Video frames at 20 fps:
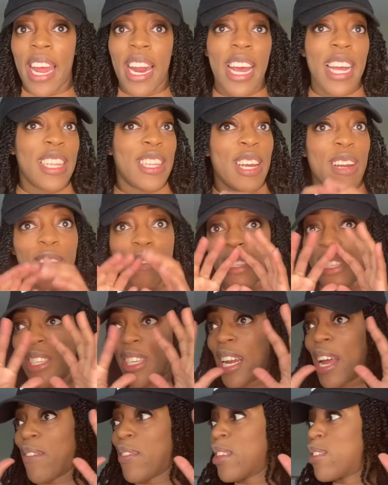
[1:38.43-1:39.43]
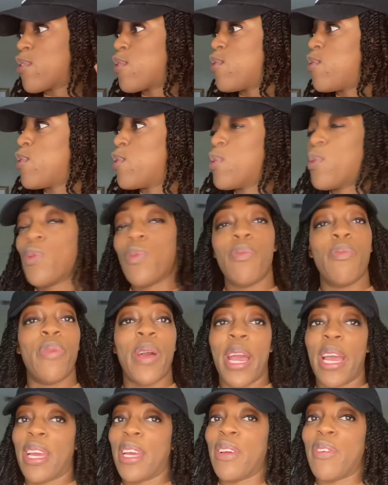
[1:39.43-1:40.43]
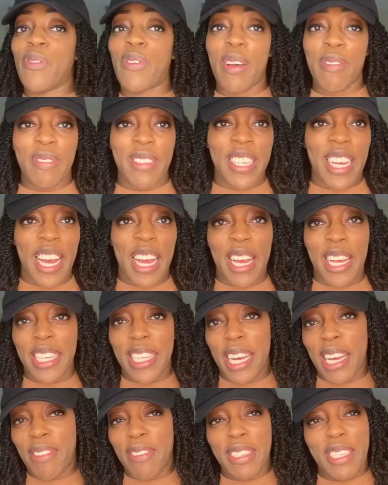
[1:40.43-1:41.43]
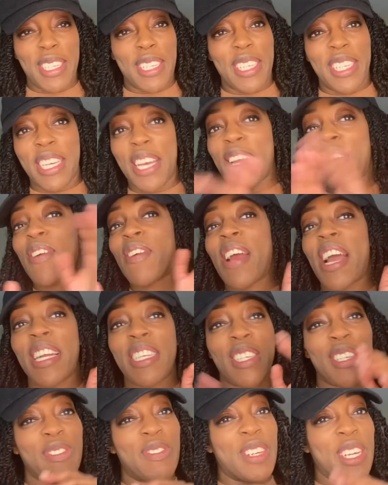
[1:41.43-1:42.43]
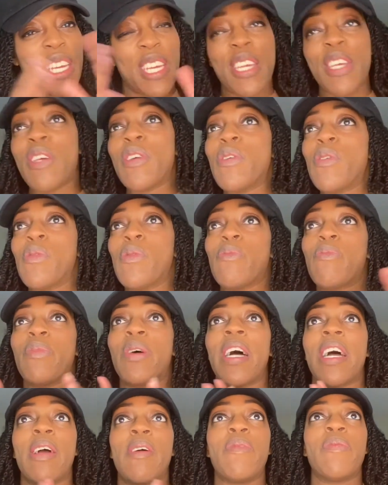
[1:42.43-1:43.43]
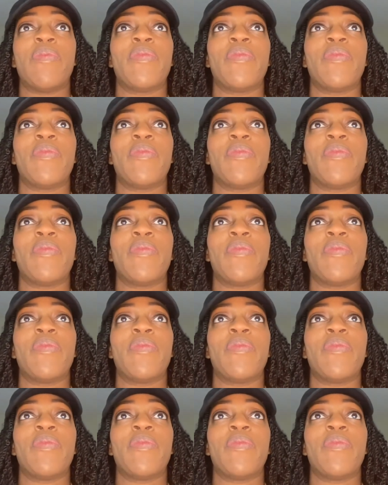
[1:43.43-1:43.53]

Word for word: I thought I was just gonna have this full banging website that was just interactive and cute, but